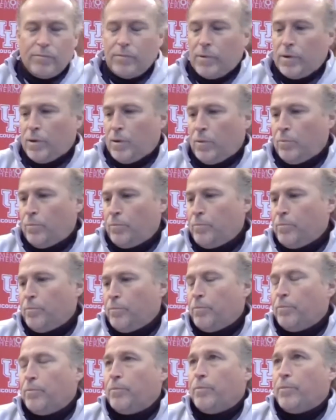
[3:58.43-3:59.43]
you know,
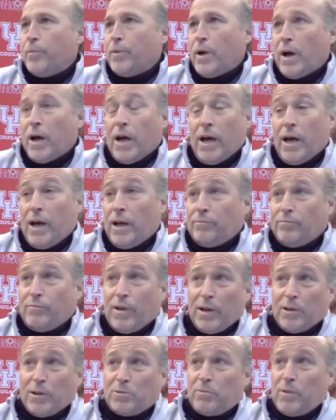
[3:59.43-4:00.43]

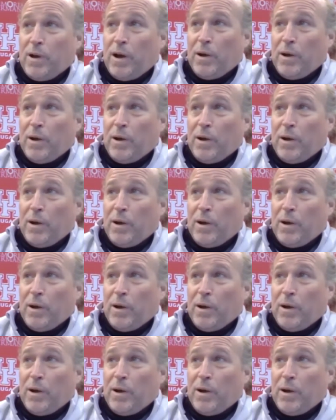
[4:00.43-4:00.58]
I